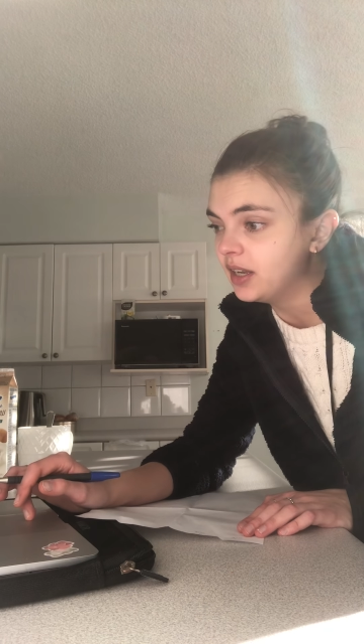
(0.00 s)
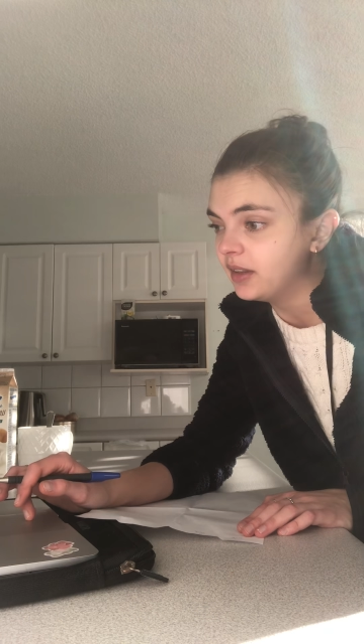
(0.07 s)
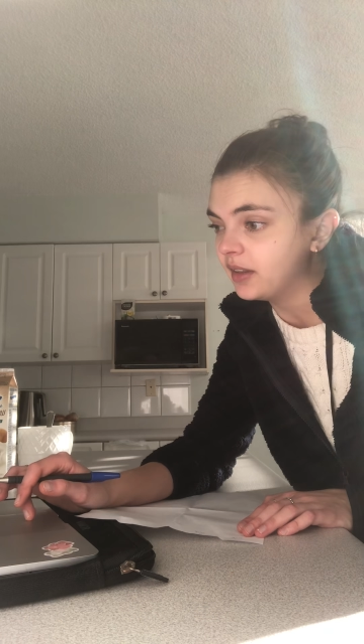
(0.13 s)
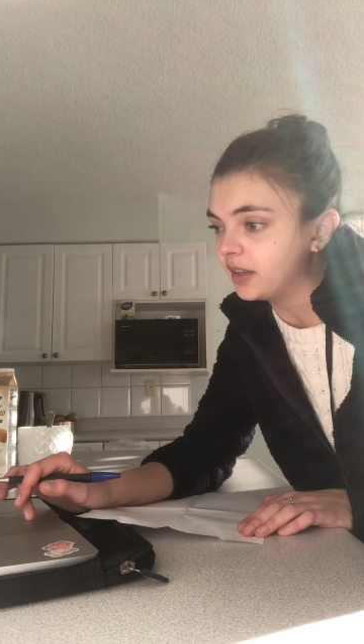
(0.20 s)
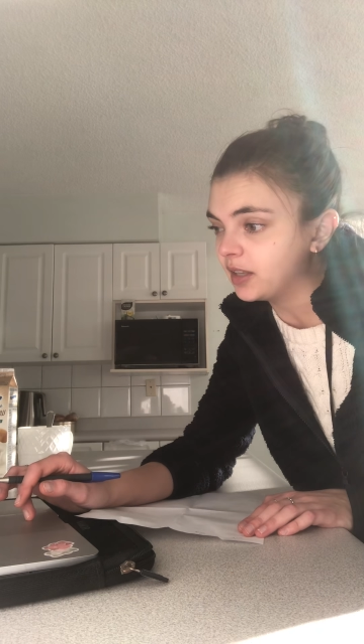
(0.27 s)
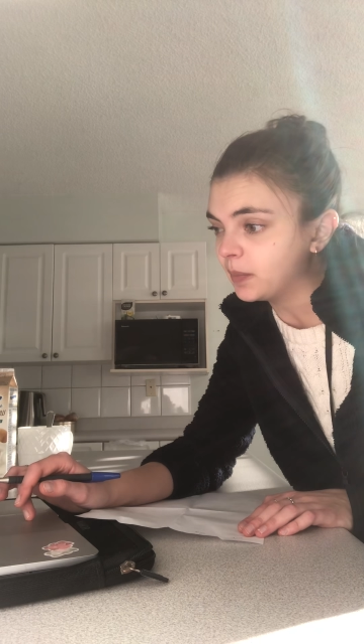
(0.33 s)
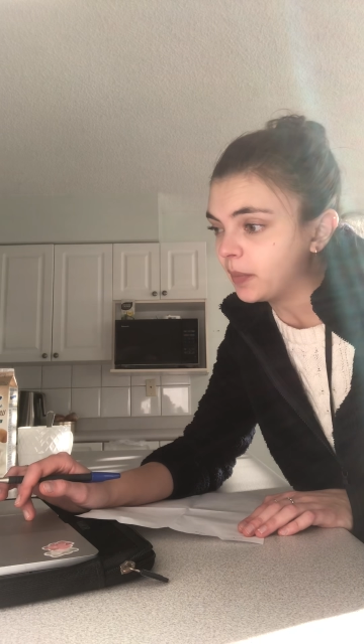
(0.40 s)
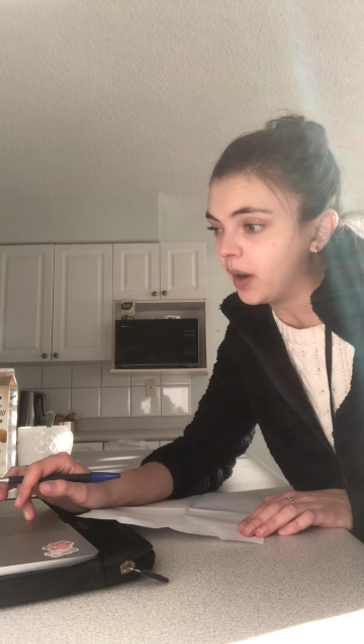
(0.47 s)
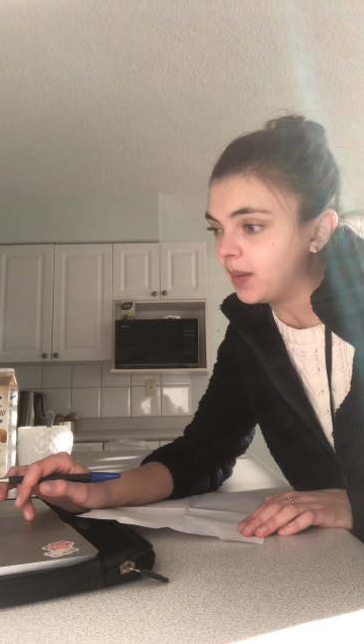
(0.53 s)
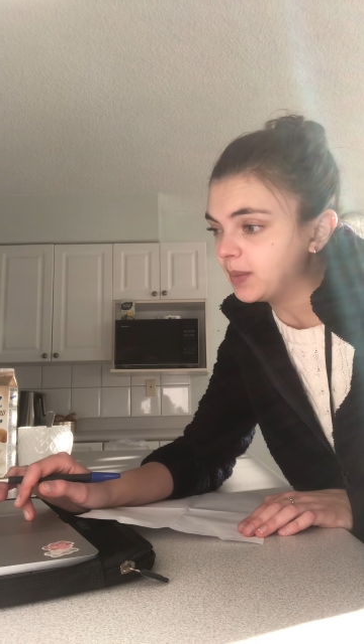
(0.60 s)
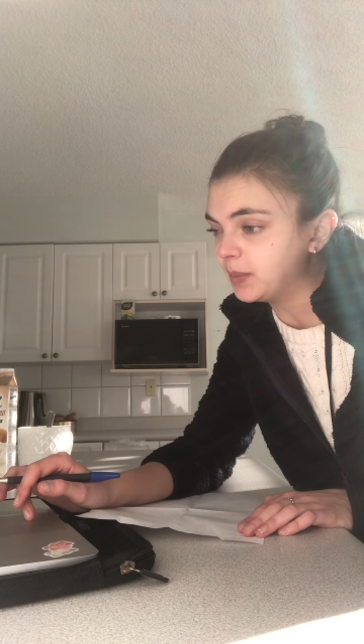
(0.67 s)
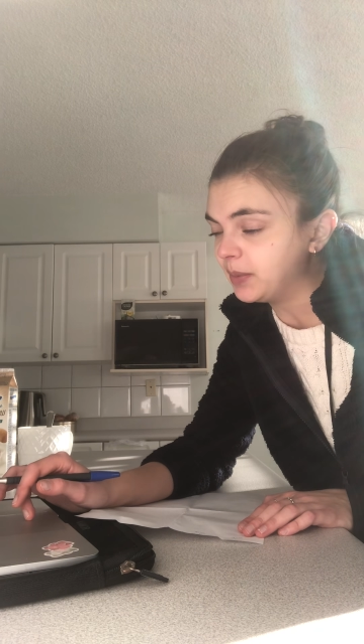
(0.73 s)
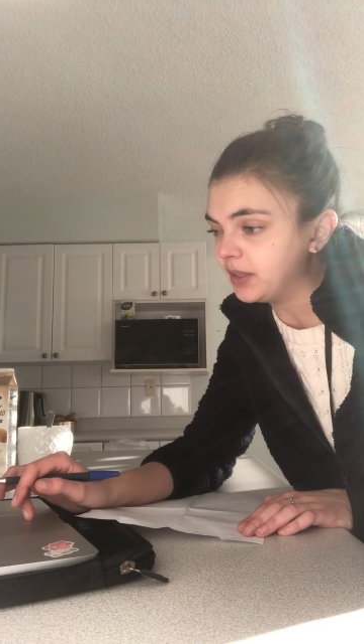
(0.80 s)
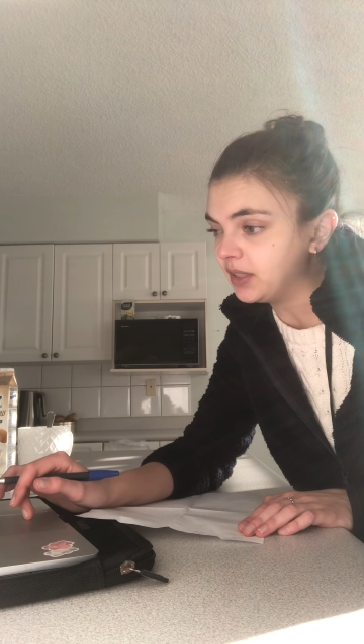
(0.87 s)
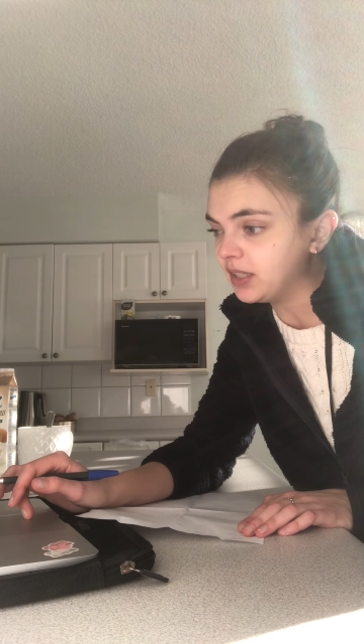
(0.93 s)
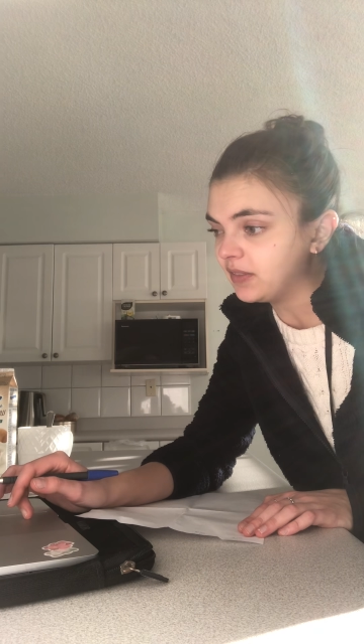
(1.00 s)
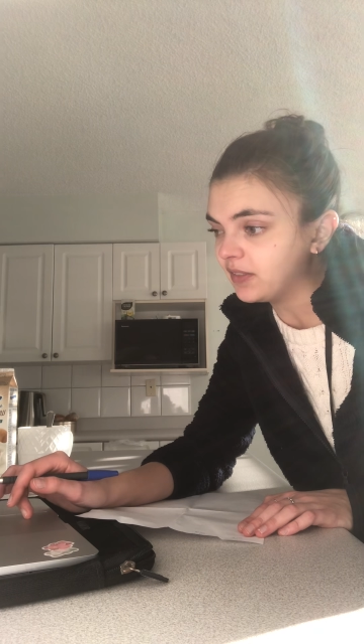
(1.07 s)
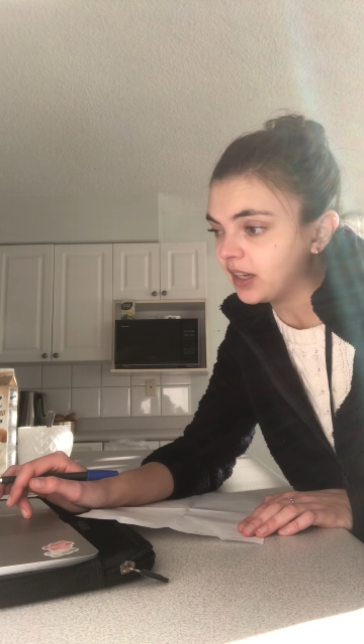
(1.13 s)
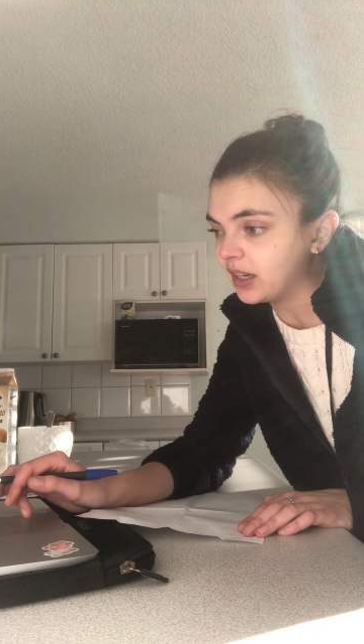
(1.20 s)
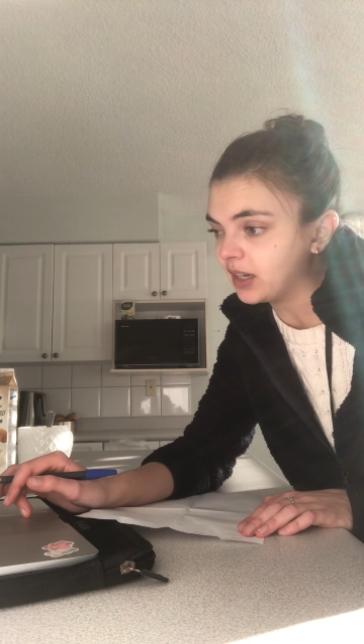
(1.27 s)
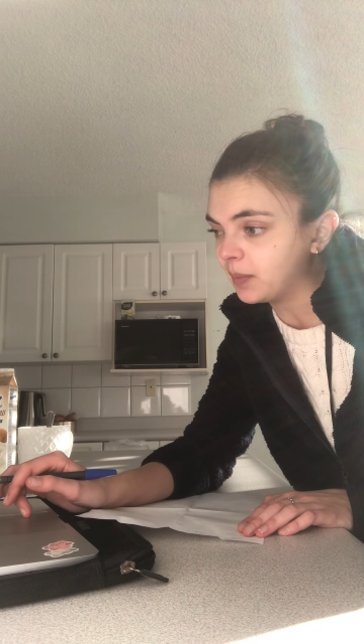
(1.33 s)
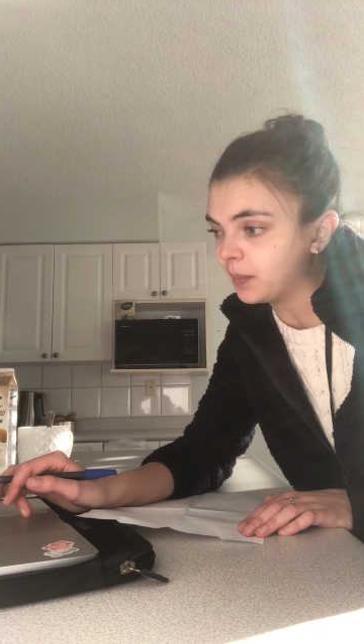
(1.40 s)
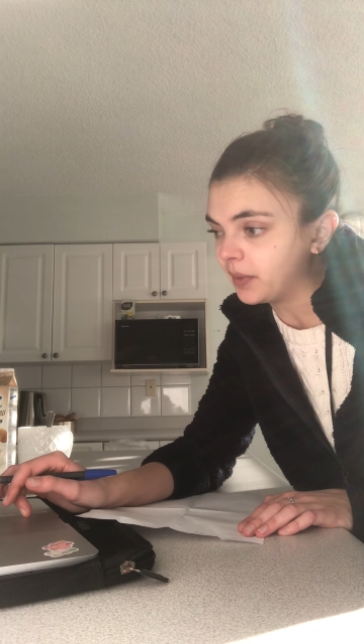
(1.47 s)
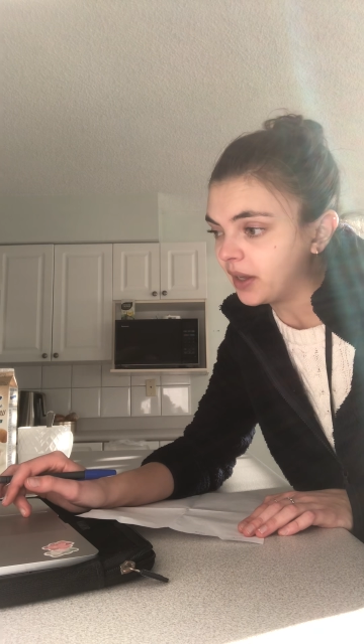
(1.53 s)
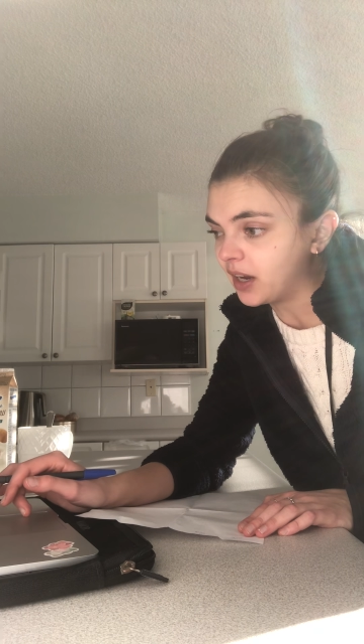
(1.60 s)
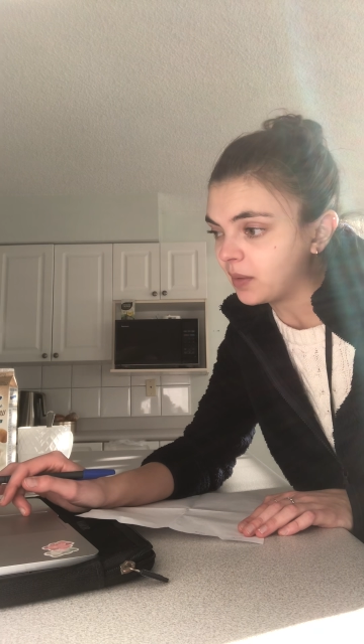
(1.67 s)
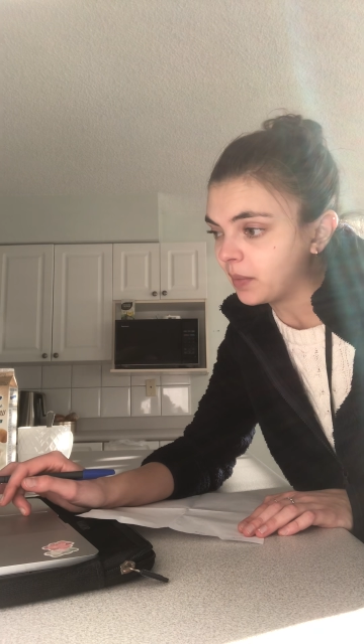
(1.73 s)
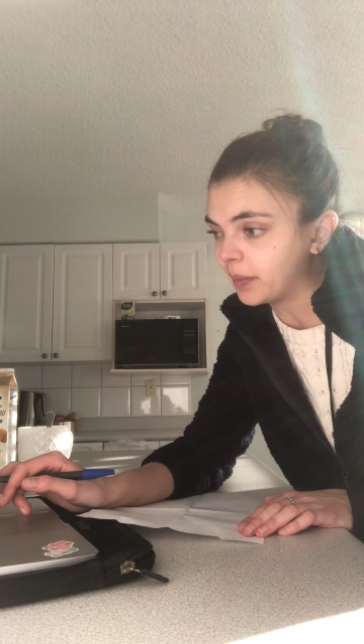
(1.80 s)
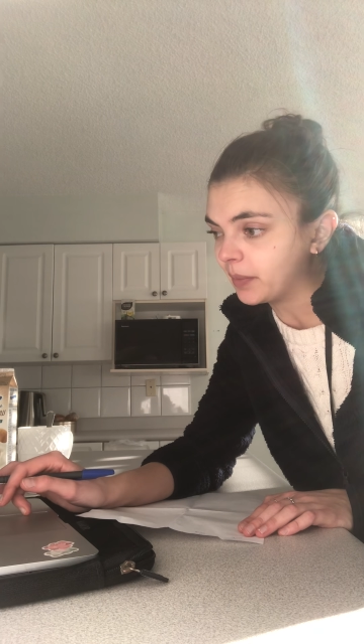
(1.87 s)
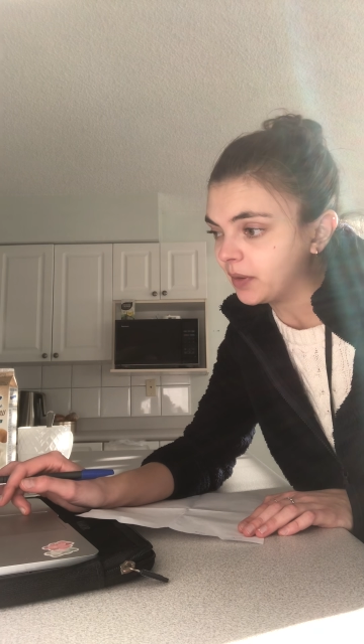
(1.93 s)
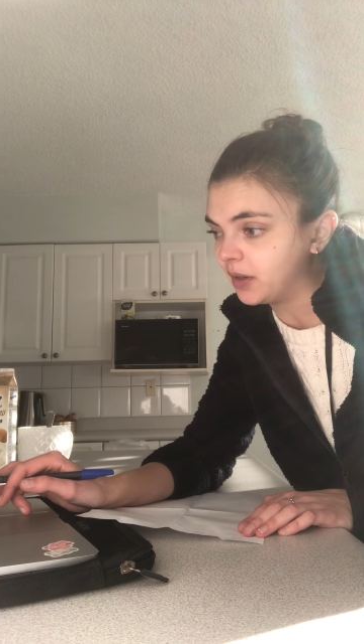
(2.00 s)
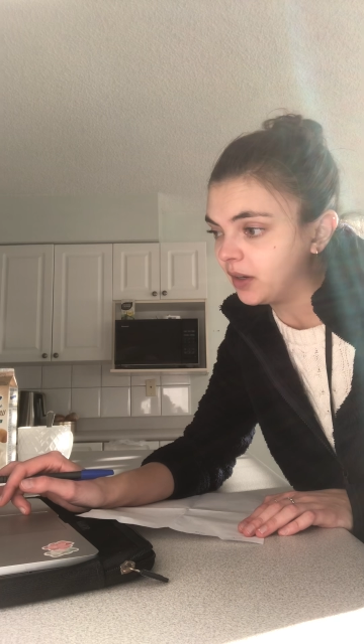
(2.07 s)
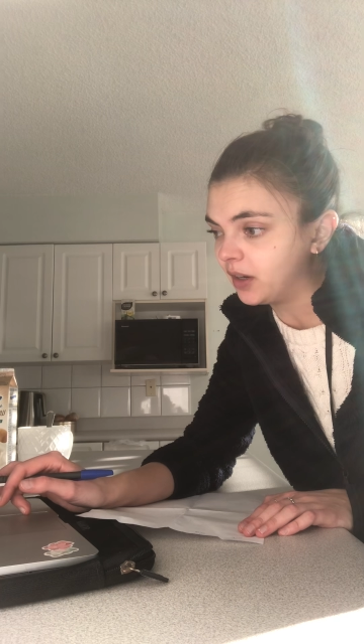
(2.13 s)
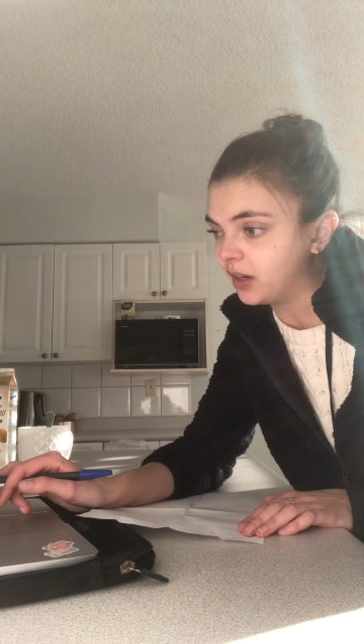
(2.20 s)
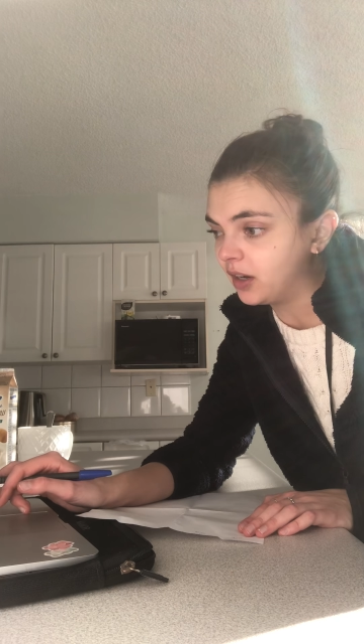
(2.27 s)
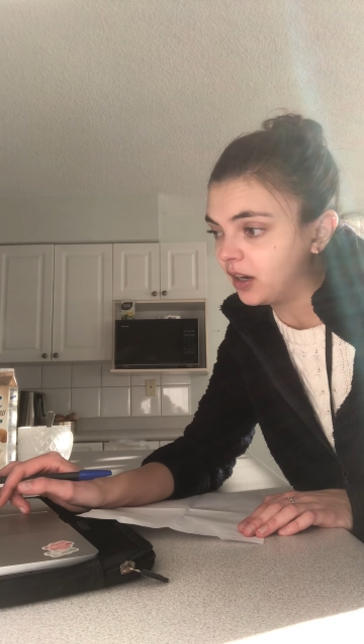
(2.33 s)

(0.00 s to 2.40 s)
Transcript: than the probability of getting a black marble